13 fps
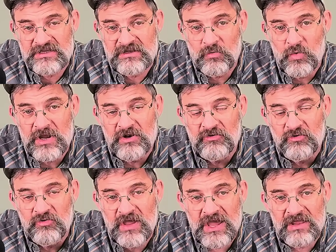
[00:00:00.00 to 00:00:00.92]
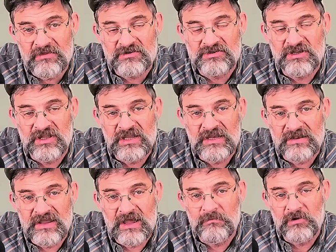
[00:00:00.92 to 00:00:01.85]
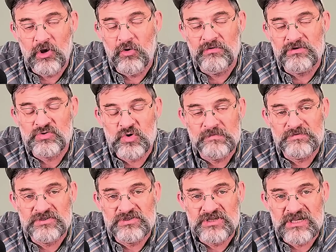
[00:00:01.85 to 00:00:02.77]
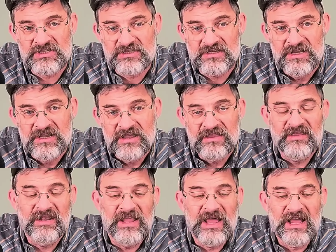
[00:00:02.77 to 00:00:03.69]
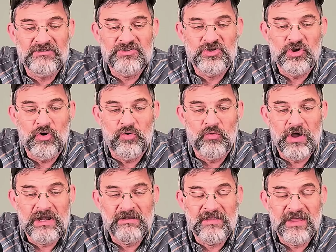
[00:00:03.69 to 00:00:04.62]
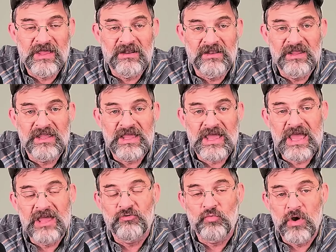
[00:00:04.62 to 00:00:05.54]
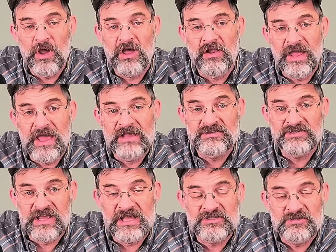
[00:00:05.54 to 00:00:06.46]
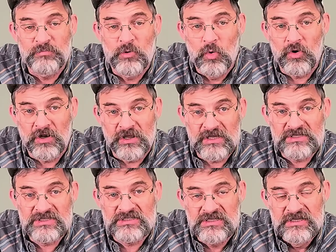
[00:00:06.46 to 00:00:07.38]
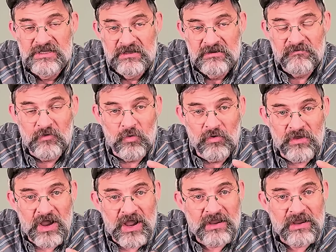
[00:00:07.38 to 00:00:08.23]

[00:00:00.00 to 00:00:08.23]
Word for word: And the way to do that, there's a link down below in the description section that allows you to go right to that link, as well as that support list for the